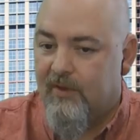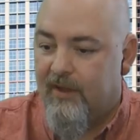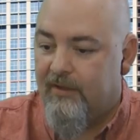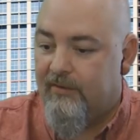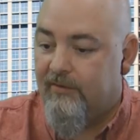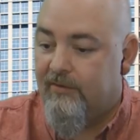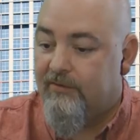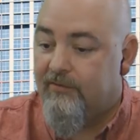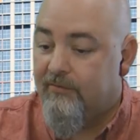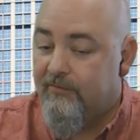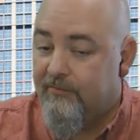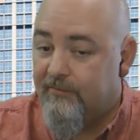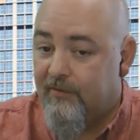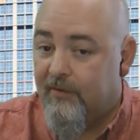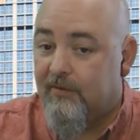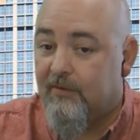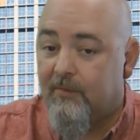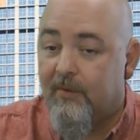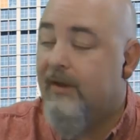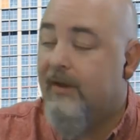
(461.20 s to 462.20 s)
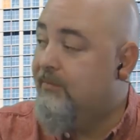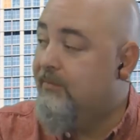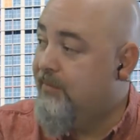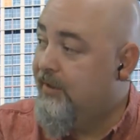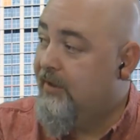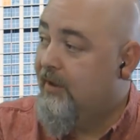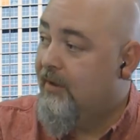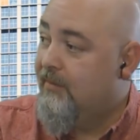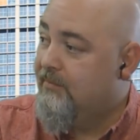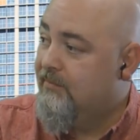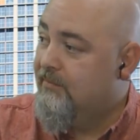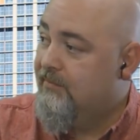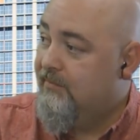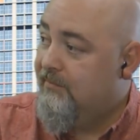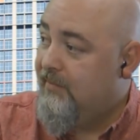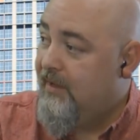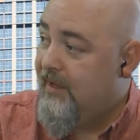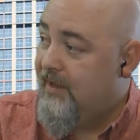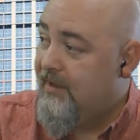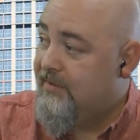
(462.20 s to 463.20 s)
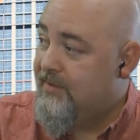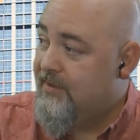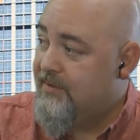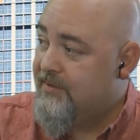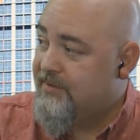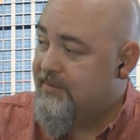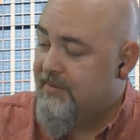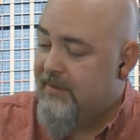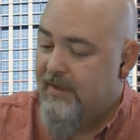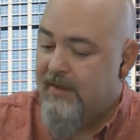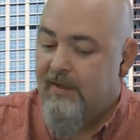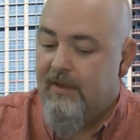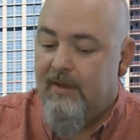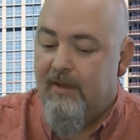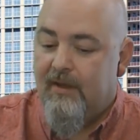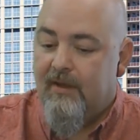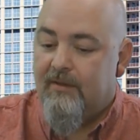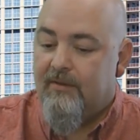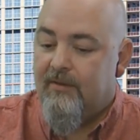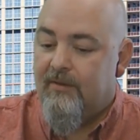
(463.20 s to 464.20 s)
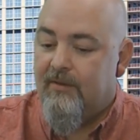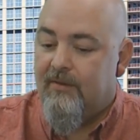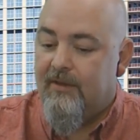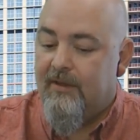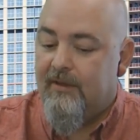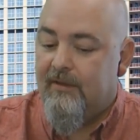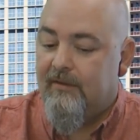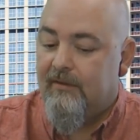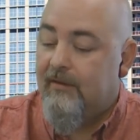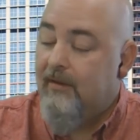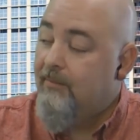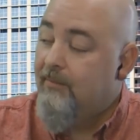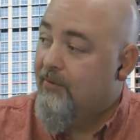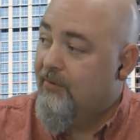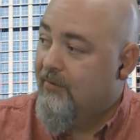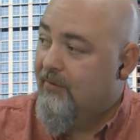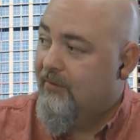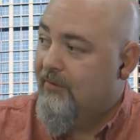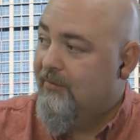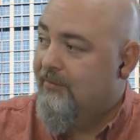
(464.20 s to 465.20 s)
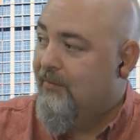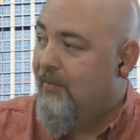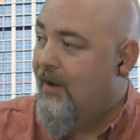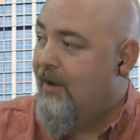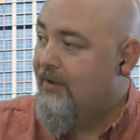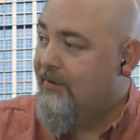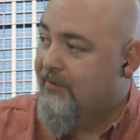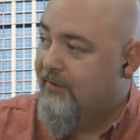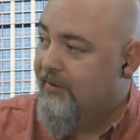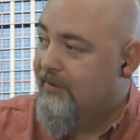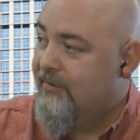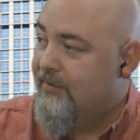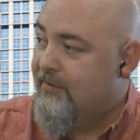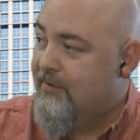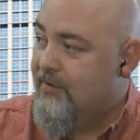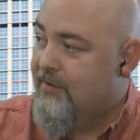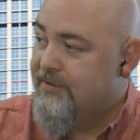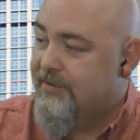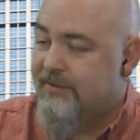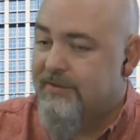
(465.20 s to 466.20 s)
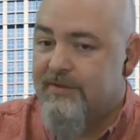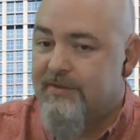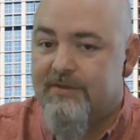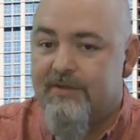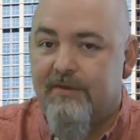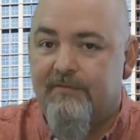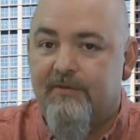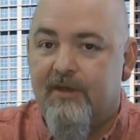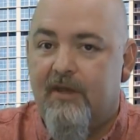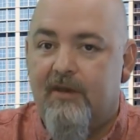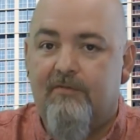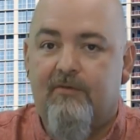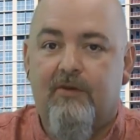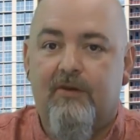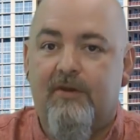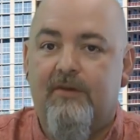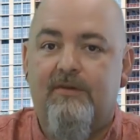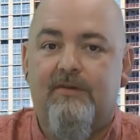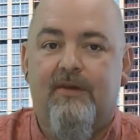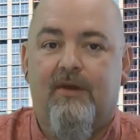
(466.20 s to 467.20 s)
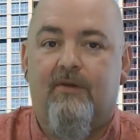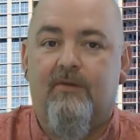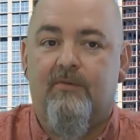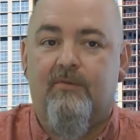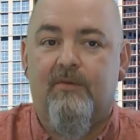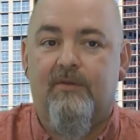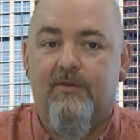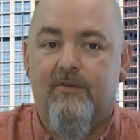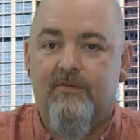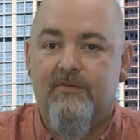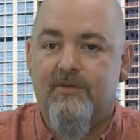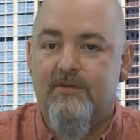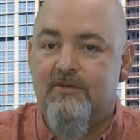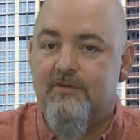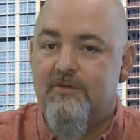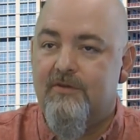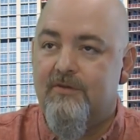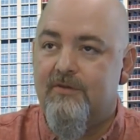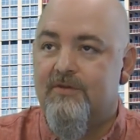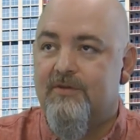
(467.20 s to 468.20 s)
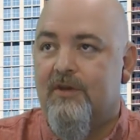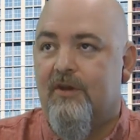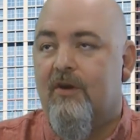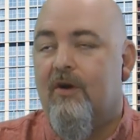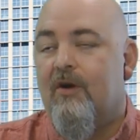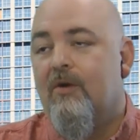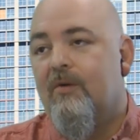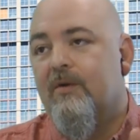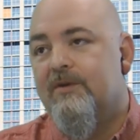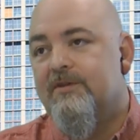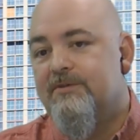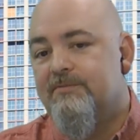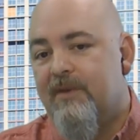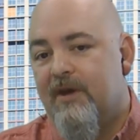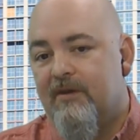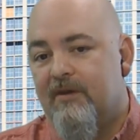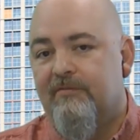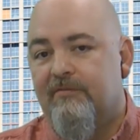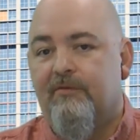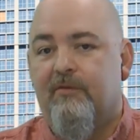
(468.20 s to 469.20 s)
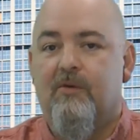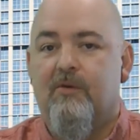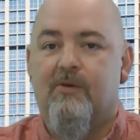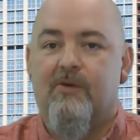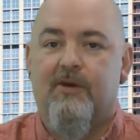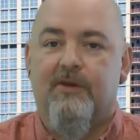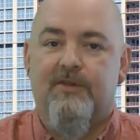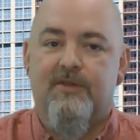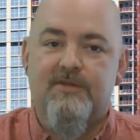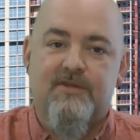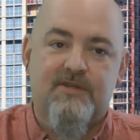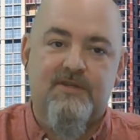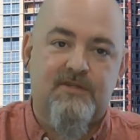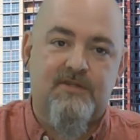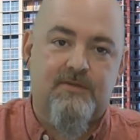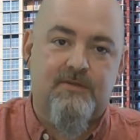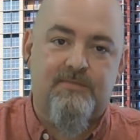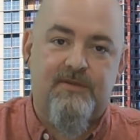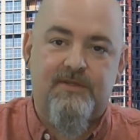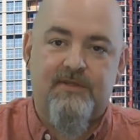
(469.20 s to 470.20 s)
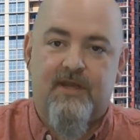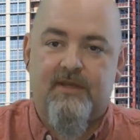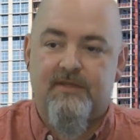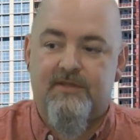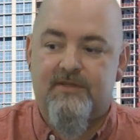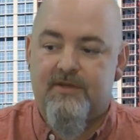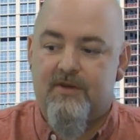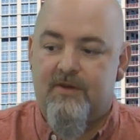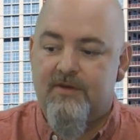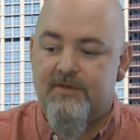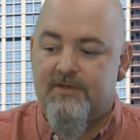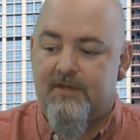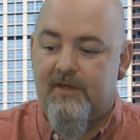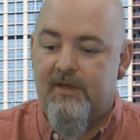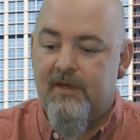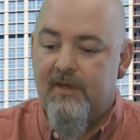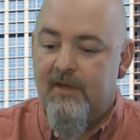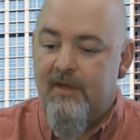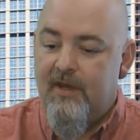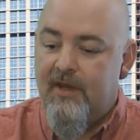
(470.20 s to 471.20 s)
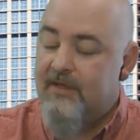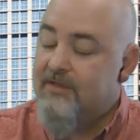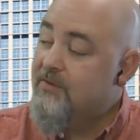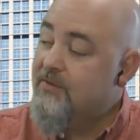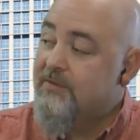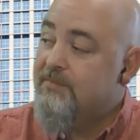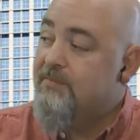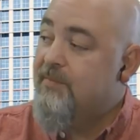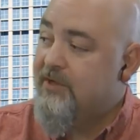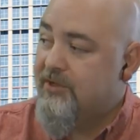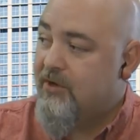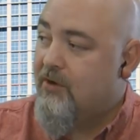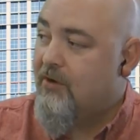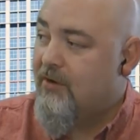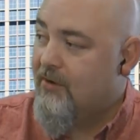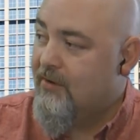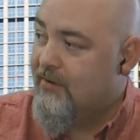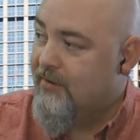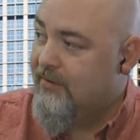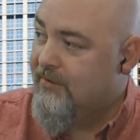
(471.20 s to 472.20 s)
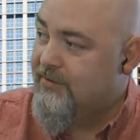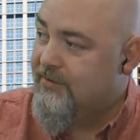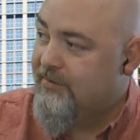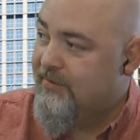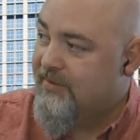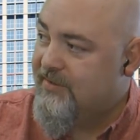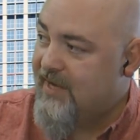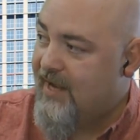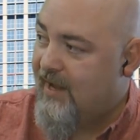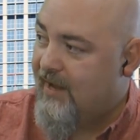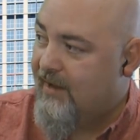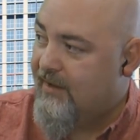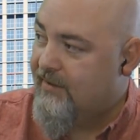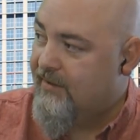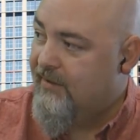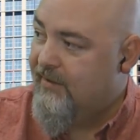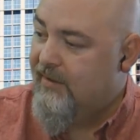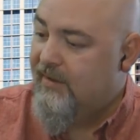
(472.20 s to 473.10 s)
likely to fall away and become atheists. Exactly. The liberal, moderate Christians have kind of already dealt with those issues, and, oh, it's metaphor, and this isn't to be taken seriously. And so it's much harder to attack.